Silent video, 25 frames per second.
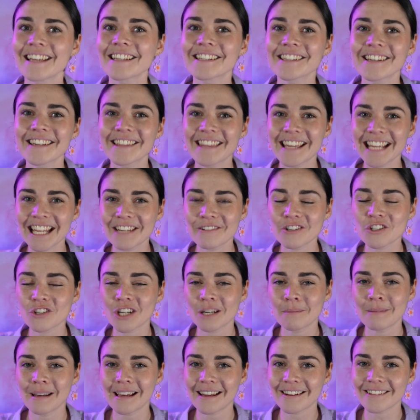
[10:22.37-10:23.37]
So thank you for
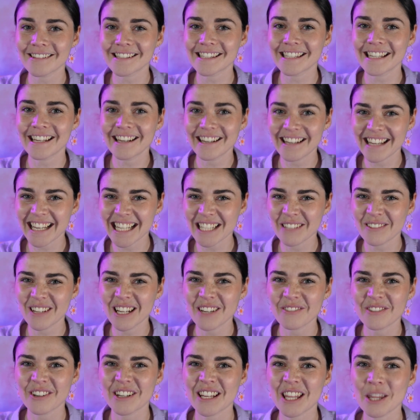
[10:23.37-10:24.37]
joining me, and I'll see you next
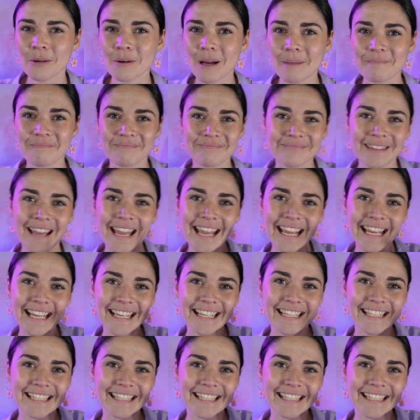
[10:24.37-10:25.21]
week for another one. Bye.